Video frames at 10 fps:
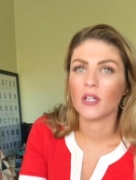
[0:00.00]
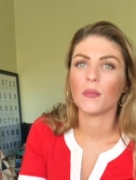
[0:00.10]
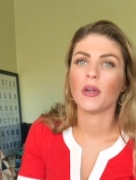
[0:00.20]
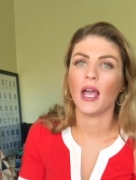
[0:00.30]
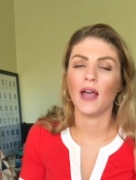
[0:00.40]

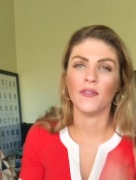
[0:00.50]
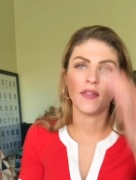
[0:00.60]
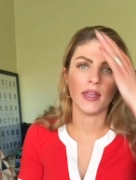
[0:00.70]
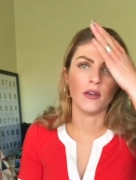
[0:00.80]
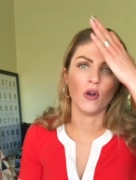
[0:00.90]
them and
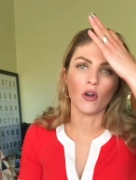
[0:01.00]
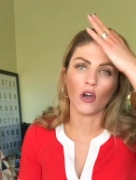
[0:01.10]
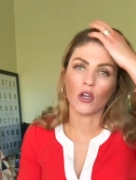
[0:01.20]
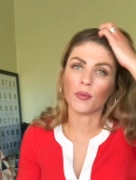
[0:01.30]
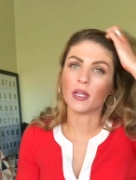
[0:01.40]
that they're not
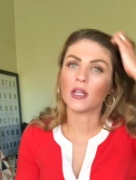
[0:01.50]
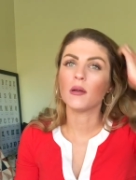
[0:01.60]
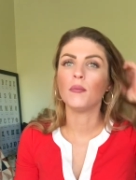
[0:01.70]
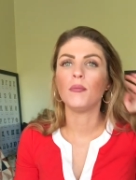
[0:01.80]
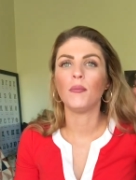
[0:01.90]
coping,
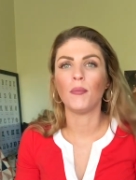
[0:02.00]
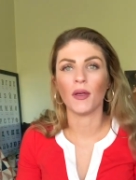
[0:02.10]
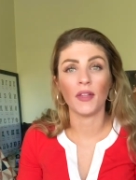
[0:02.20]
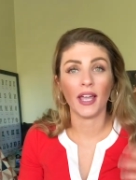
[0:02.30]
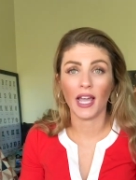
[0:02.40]

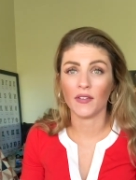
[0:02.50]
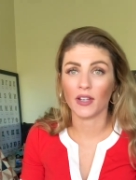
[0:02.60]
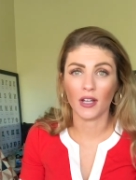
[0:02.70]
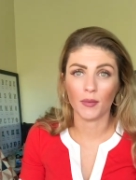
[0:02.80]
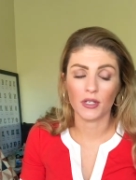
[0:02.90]
but they
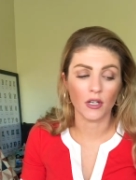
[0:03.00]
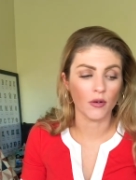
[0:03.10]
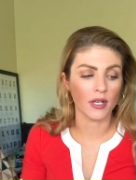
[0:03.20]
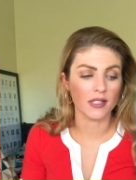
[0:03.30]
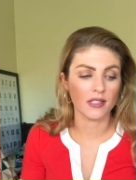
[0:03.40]
haven't come and
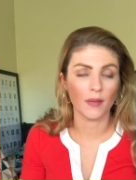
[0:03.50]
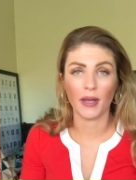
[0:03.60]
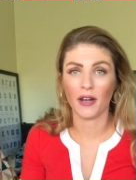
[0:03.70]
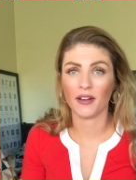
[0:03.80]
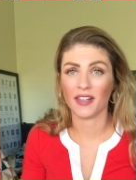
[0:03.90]
told us
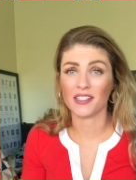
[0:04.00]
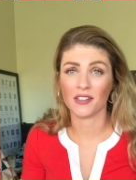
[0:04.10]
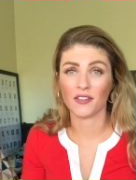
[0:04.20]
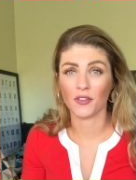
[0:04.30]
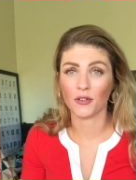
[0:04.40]
about it? That's a
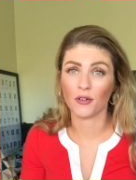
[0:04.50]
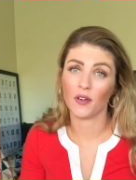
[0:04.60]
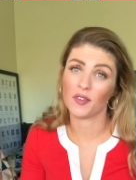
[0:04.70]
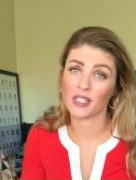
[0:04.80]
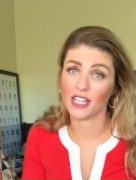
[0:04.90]
difficult
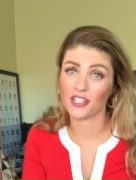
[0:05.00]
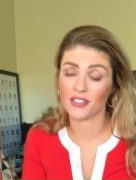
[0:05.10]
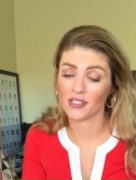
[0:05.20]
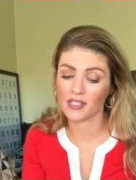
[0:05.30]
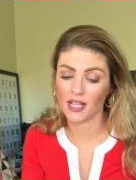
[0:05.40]
conversation
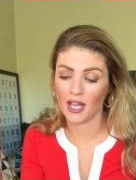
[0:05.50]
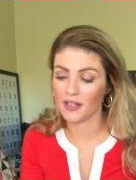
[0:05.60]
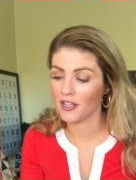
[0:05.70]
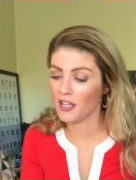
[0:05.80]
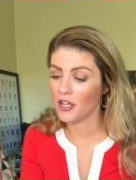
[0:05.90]
to start.
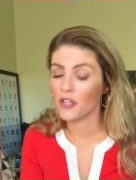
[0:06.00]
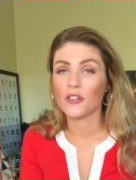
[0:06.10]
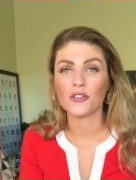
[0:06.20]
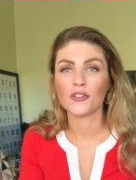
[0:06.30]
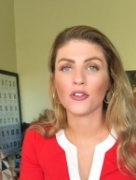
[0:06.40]

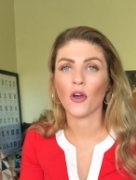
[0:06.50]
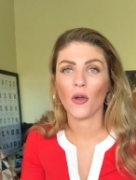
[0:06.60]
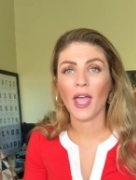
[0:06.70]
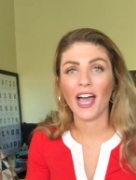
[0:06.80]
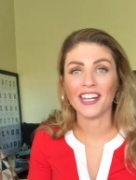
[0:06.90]
So
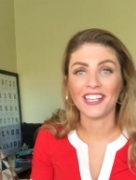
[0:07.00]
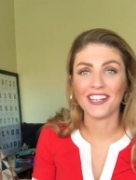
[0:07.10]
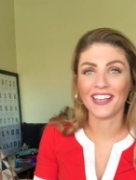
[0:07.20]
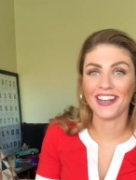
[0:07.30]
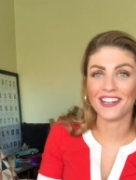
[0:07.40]
how do
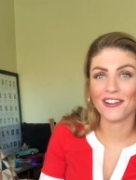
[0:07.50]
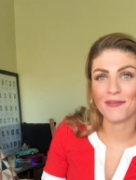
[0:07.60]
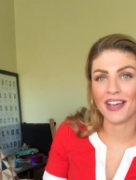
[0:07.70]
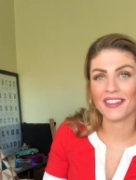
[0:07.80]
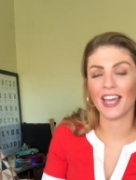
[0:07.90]
you go
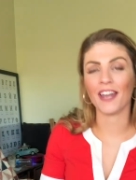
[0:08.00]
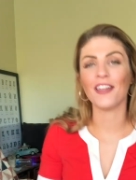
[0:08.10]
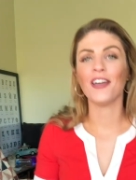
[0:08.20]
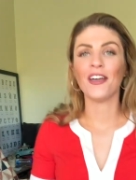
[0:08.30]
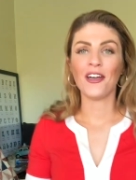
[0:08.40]
about that?
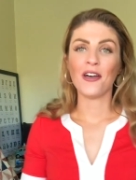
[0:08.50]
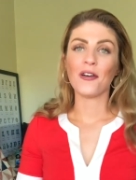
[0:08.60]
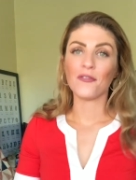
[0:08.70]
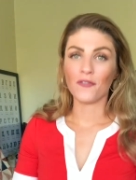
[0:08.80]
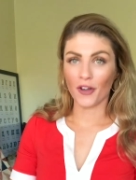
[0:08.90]

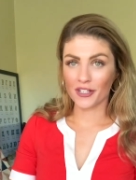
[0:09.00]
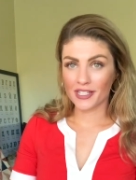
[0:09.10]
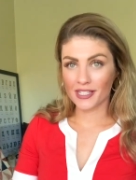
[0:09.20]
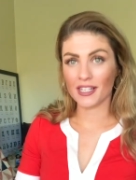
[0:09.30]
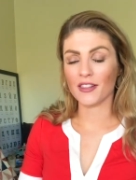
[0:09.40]

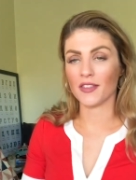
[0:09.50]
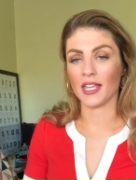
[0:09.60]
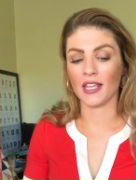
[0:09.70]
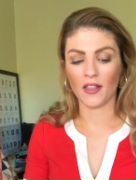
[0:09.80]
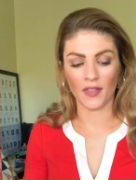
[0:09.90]
First
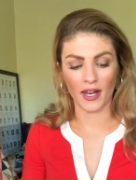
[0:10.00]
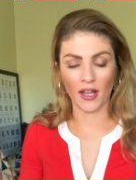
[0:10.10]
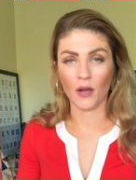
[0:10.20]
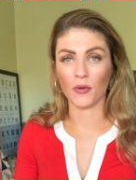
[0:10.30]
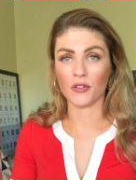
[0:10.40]
thing that
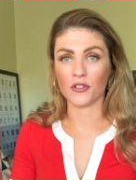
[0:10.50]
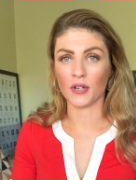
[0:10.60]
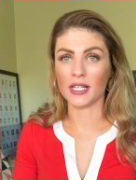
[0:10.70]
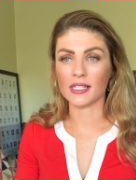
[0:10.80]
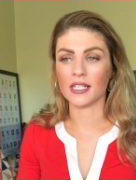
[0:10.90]
I would
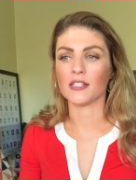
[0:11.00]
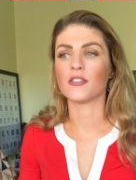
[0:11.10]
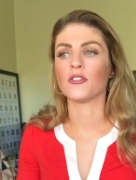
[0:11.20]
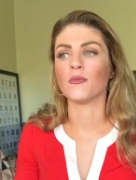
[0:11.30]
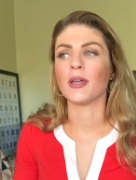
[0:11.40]
stress is
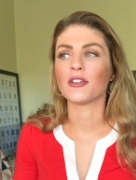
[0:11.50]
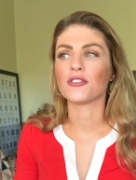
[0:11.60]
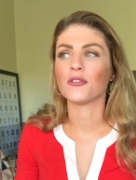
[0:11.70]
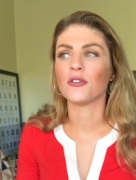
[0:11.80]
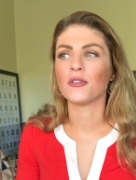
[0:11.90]
to make
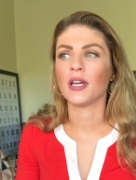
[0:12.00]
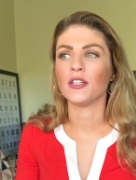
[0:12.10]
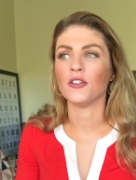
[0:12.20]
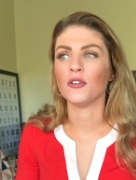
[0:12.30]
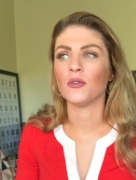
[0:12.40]
sure
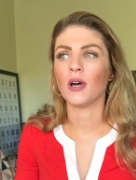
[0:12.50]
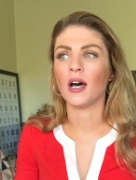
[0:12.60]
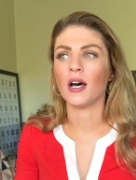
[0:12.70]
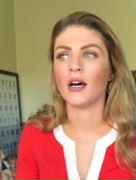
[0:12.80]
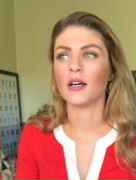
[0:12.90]
that you
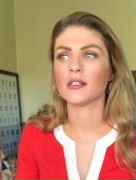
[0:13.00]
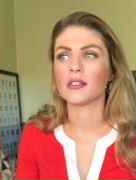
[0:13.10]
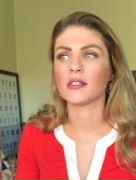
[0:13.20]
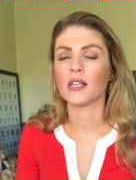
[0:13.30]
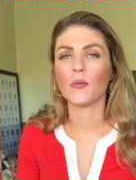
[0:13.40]
are
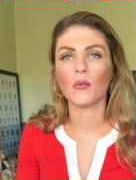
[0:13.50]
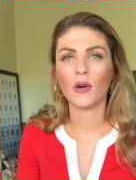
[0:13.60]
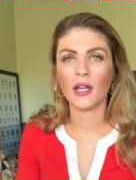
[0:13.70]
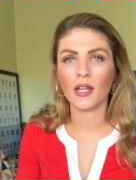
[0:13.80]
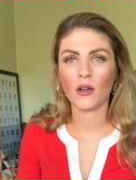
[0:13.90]

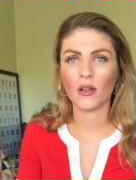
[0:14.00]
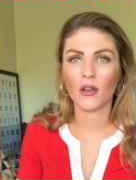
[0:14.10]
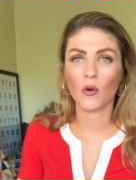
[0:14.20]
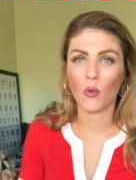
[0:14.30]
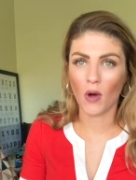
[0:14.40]
somewhere
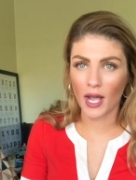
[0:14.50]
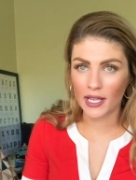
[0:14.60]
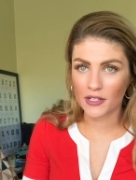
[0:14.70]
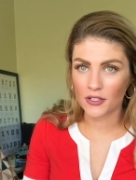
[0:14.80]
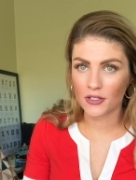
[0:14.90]

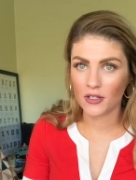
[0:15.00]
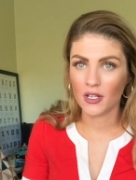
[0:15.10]
quiet